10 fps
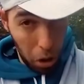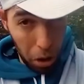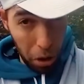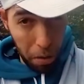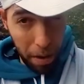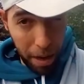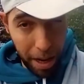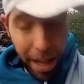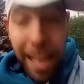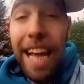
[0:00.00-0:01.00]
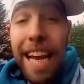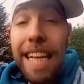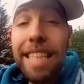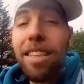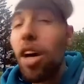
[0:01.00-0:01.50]
Are you ready?
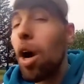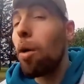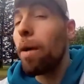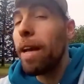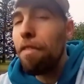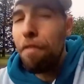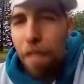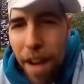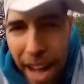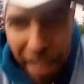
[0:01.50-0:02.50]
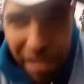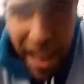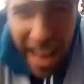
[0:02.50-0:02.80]
Let's go. Heel 5.